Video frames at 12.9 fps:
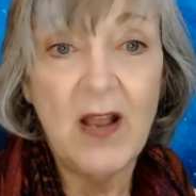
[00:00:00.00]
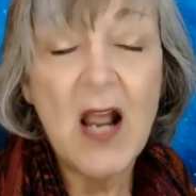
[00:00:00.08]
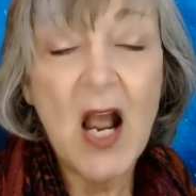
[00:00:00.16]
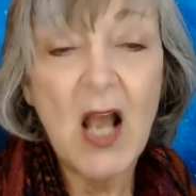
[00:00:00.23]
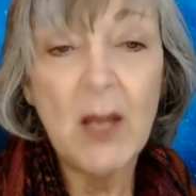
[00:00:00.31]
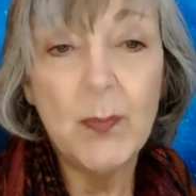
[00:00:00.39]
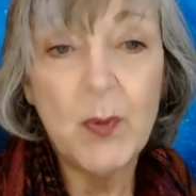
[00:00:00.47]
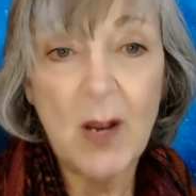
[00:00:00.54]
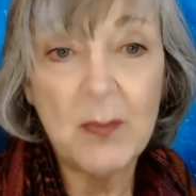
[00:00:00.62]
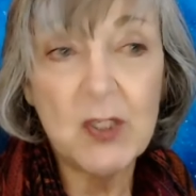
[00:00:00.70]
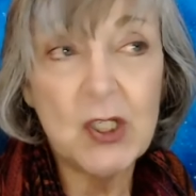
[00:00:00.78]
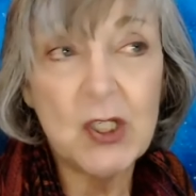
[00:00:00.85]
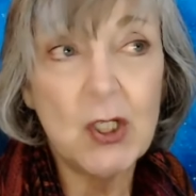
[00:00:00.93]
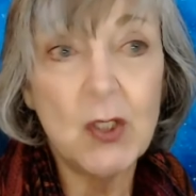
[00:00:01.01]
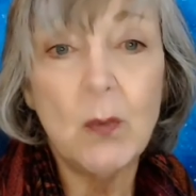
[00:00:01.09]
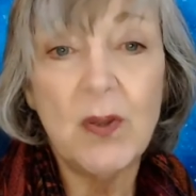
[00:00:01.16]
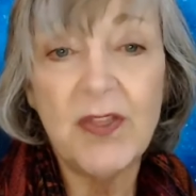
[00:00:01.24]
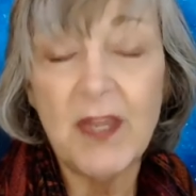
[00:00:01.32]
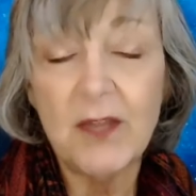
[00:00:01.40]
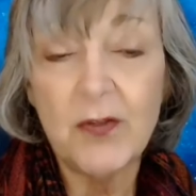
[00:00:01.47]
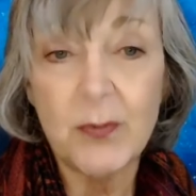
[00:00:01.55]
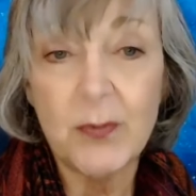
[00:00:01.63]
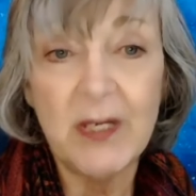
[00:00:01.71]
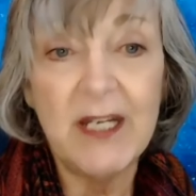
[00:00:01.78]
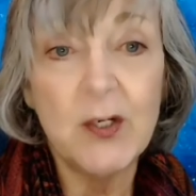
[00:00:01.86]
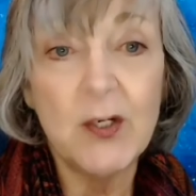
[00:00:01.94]
I promised you within
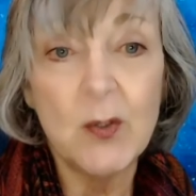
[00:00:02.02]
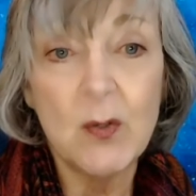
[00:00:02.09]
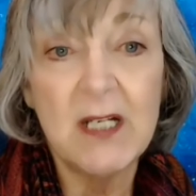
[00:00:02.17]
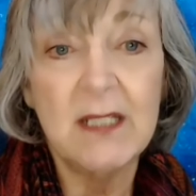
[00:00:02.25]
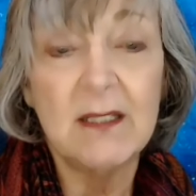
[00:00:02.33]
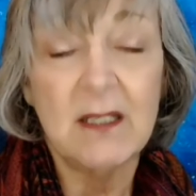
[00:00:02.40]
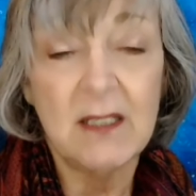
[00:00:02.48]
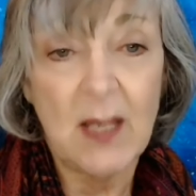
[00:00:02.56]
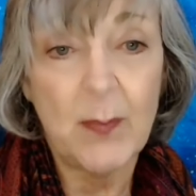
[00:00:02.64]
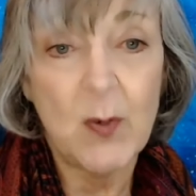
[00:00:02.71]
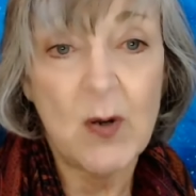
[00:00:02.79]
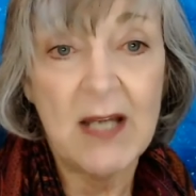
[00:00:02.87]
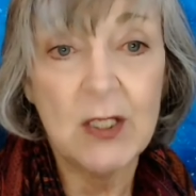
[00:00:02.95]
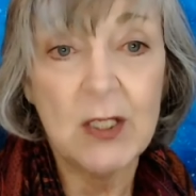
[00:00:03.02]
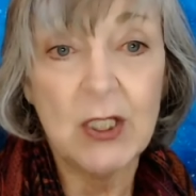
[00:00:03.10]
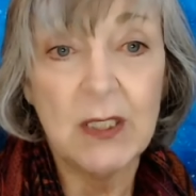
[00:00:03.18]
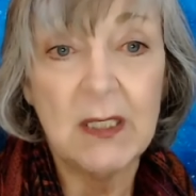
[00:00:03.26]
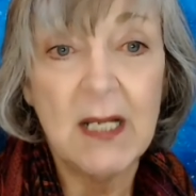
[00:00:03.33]
3 degrees of separation,